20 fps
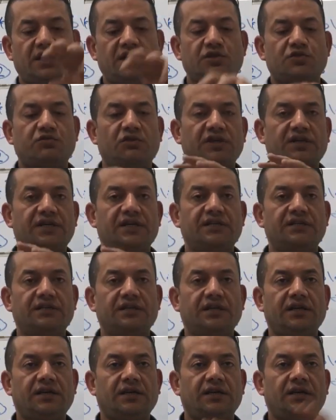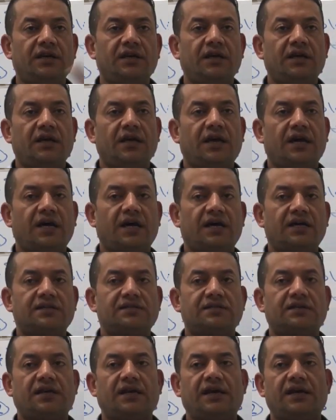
Each one kidney has